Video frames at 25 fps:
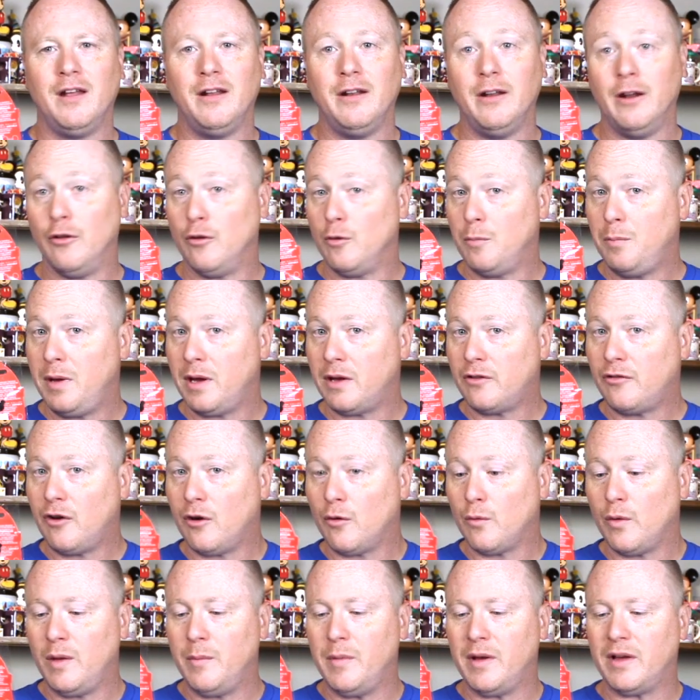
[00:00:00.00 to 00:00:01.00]
Another
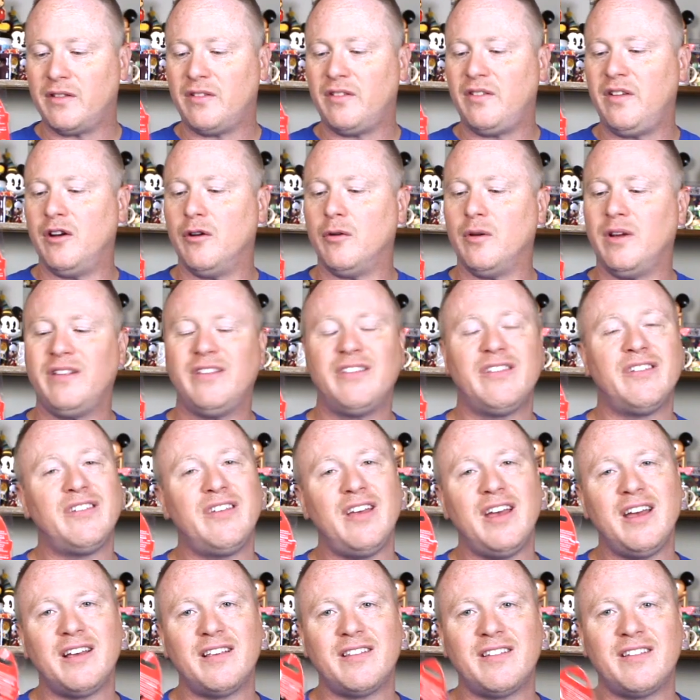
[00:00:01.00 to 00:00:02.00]
Pixar Remix Series
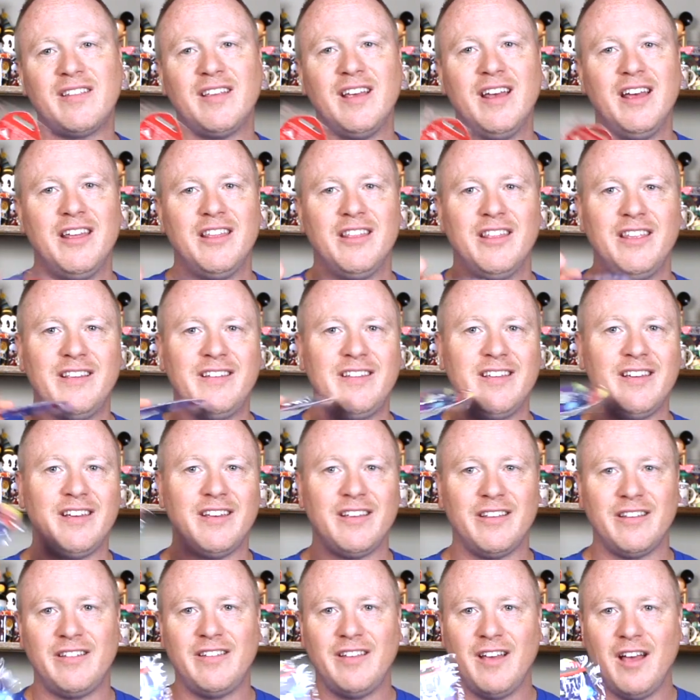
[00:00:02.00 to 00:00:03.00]
6. This
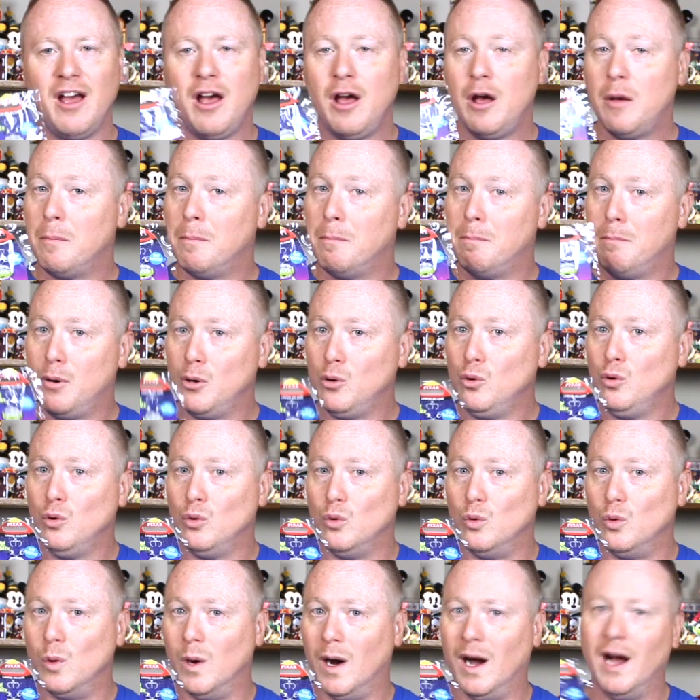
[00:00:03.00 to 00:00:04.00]
is
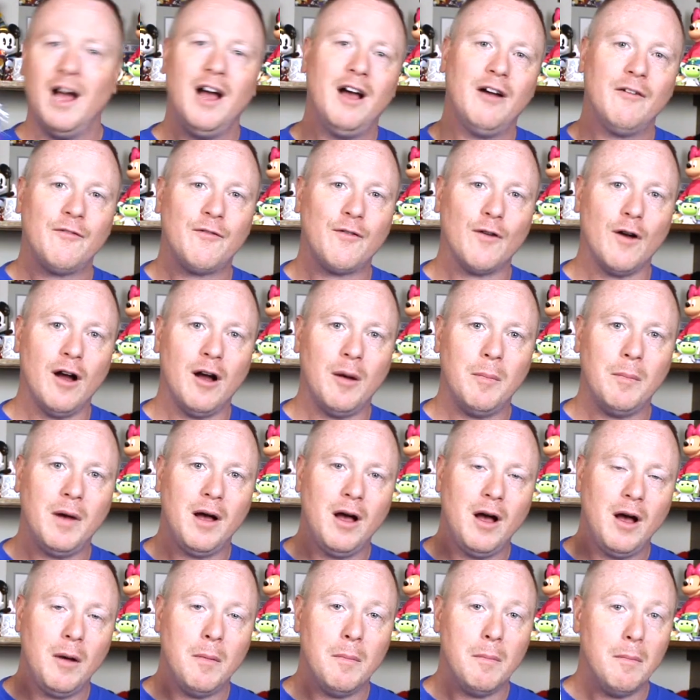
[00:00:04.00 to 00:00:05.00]
Boo
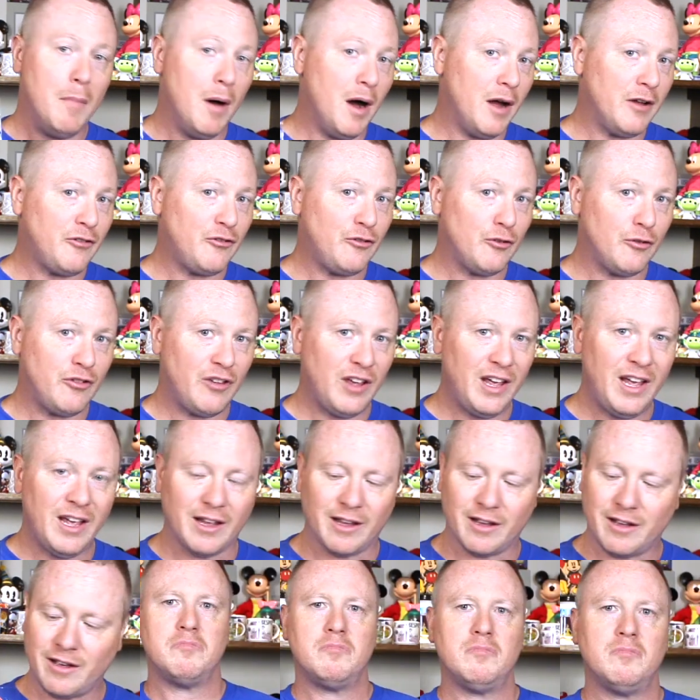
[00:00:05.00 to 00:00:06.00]
from Monsters,
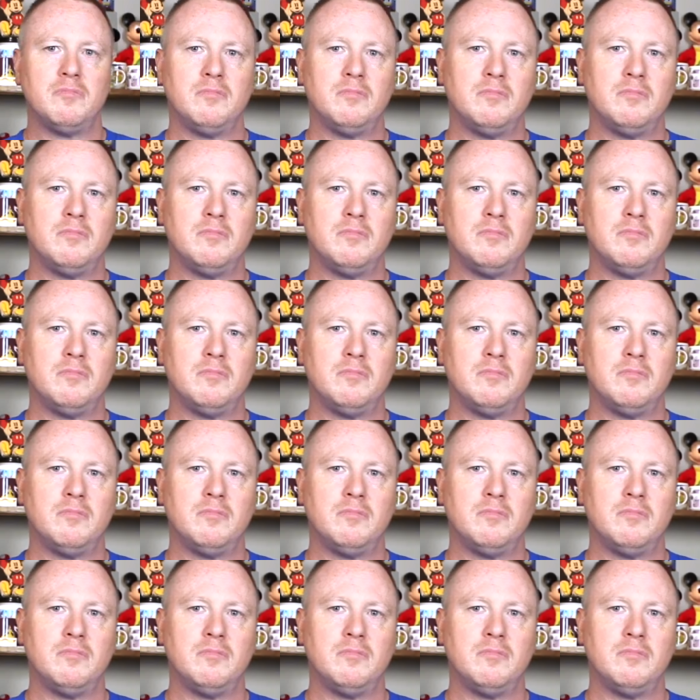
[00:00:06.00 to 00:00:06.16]
Inc.